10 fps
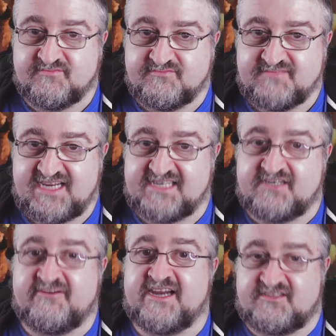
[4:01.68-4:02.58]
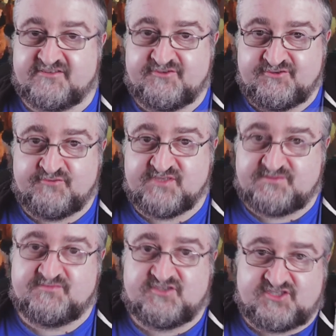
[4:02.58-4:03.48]
He had a director who was
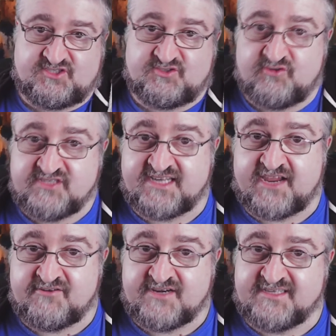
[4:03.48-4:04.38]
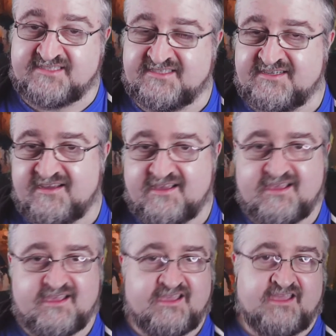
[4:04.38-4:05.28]
slowing it down. And
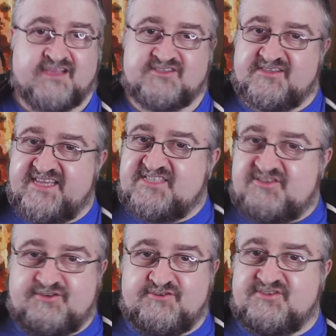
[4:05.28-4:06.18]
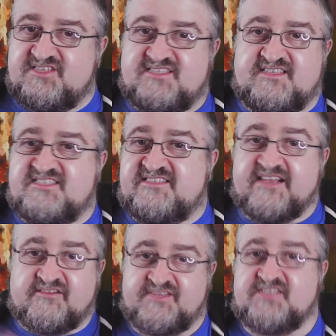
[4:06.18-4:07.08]
so these two, the
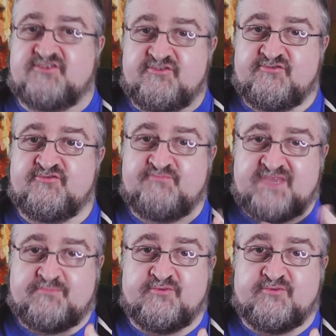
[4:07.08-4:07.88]
style of these two people